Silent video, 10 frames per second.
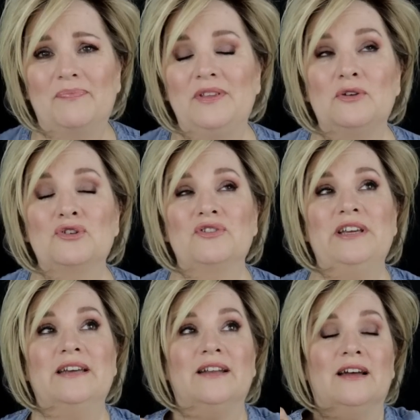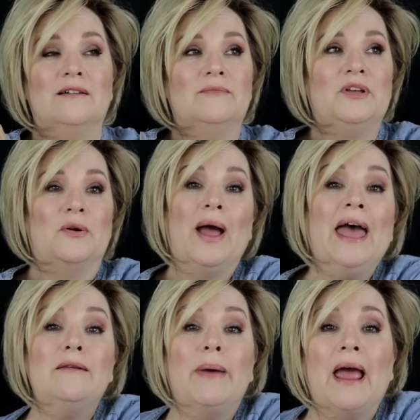usually in a you know
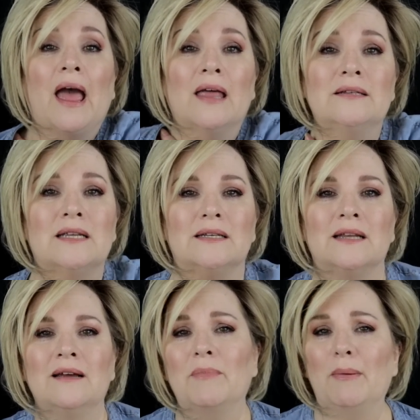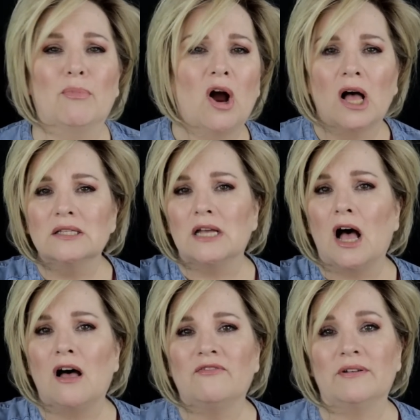headband and my bras
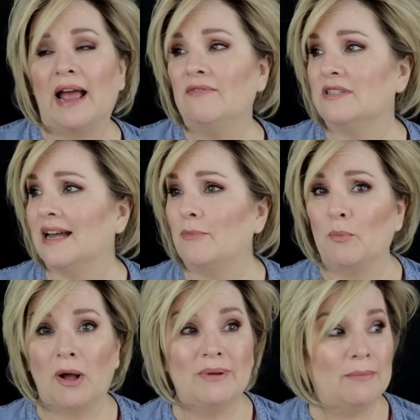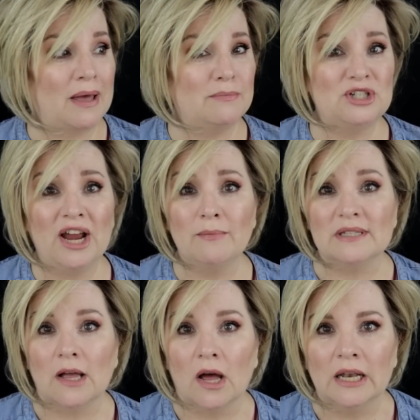off and half the time I probably have my
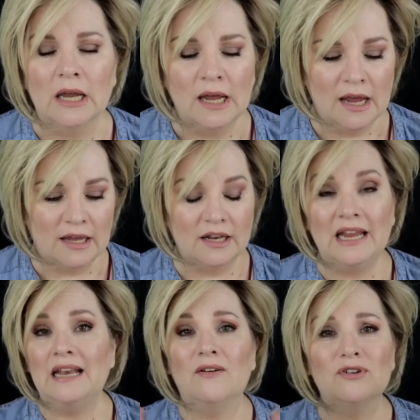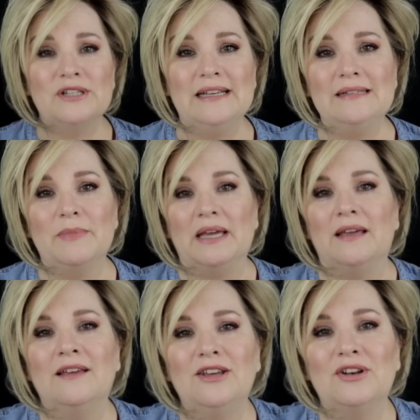pajamas on and he never sees
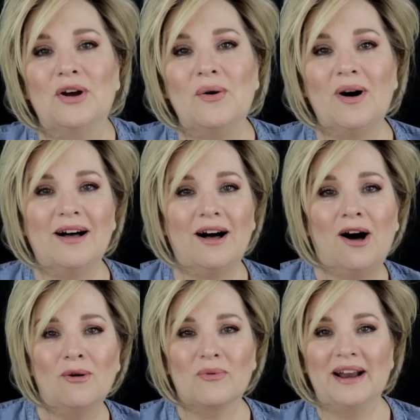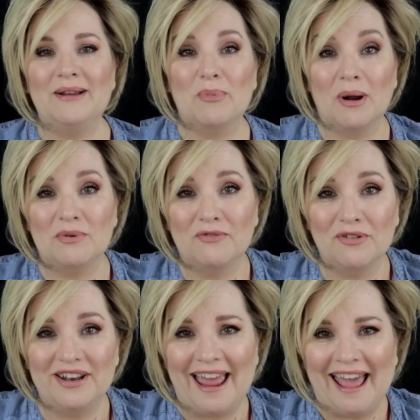me you know already prepped
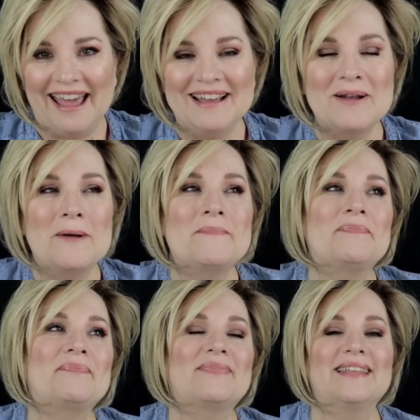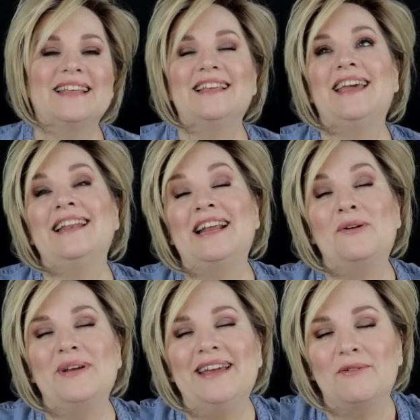for the day and I
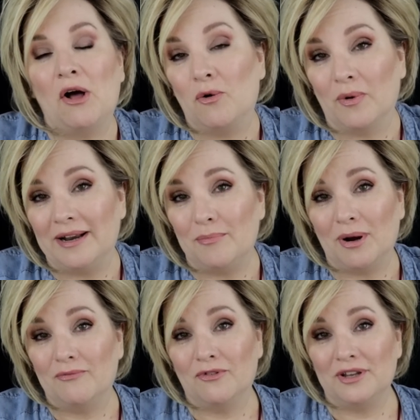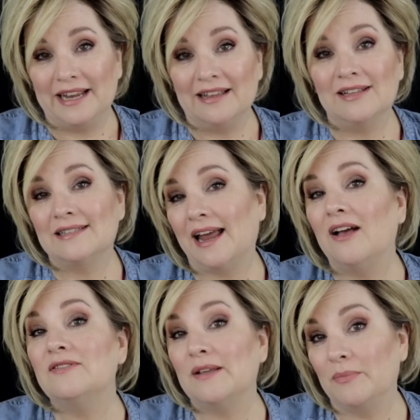don't get already prepped for the day unless I
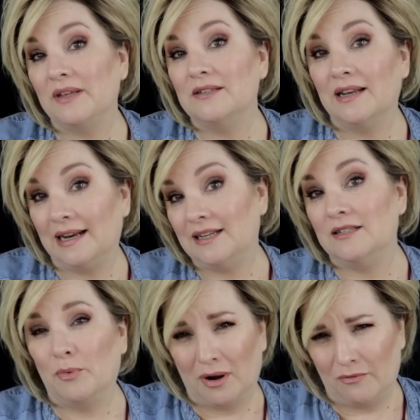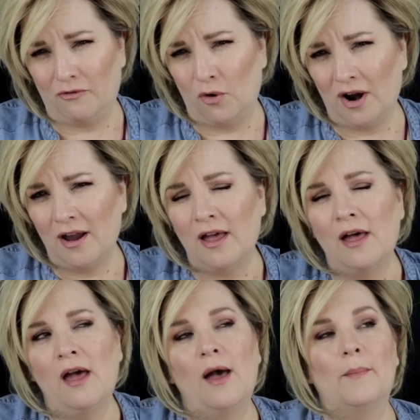have something that I need to prep for
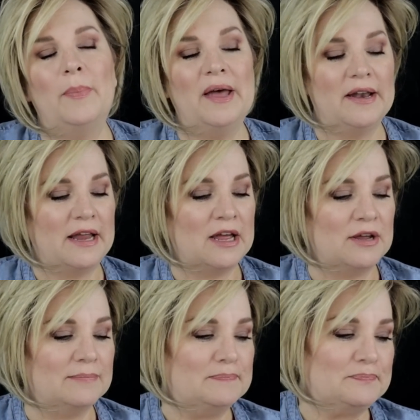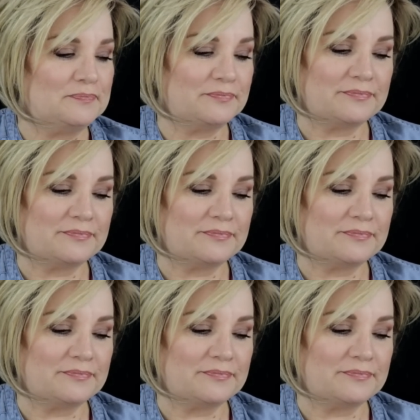but um